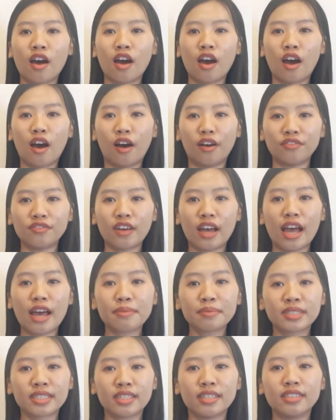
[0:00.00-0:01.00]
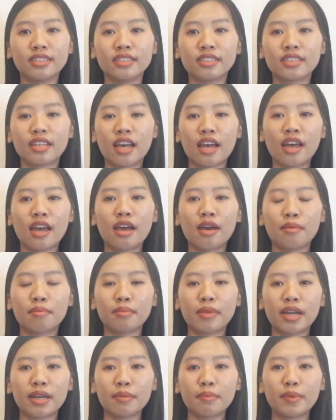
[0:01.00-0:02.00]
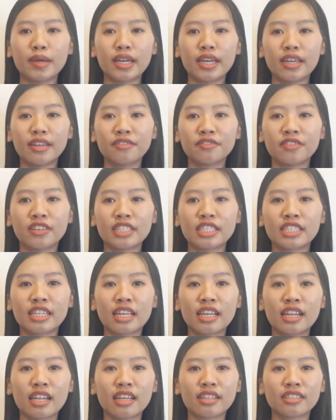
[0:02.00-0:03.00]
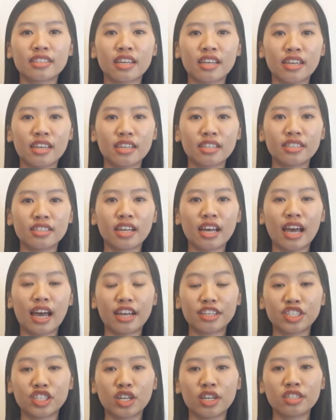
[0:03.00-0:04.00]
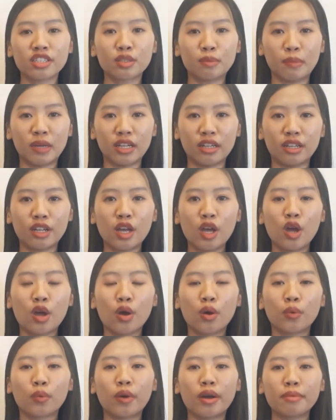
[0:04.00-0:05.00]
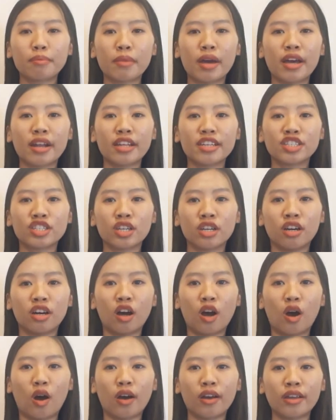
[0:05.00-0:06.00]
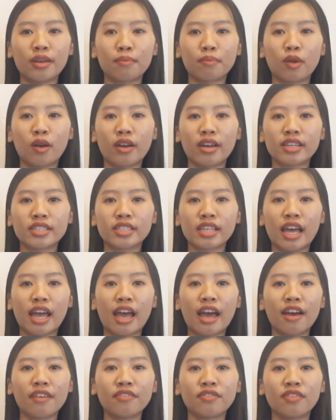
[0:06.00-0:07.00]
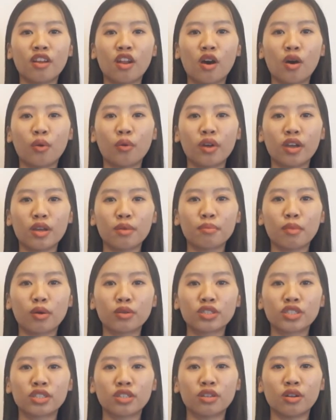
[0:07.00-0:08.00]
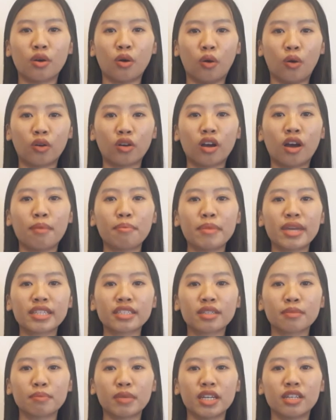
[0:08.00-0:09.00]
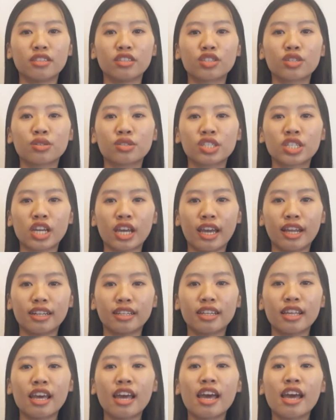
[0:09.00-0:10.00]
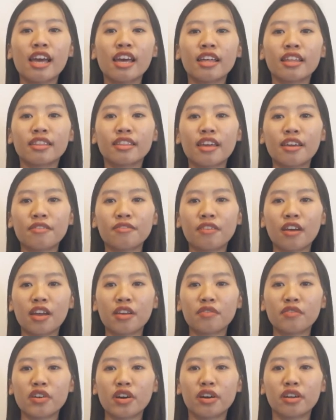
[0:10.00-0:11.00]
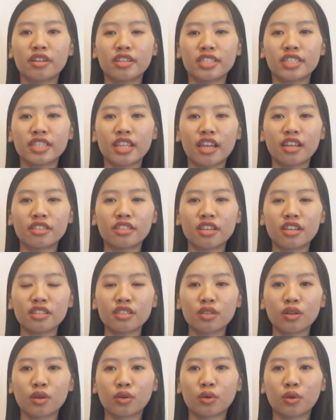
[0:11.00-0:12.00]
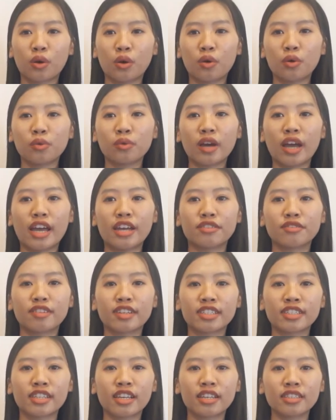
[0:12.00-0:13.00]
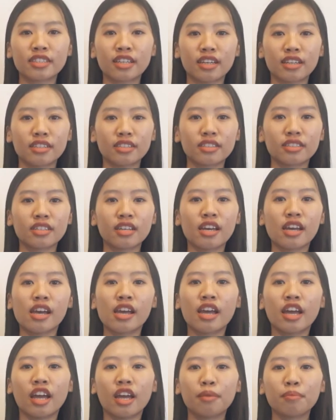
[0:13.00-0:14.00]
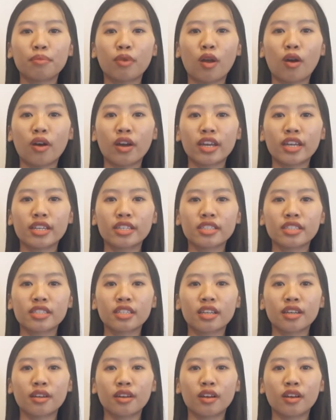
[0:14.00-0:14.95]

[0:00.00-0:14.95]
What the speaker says: of absence may be facilitate adjustment. When manager or employees have low emotional commitment to change, they favor the status quo and resist it. Employees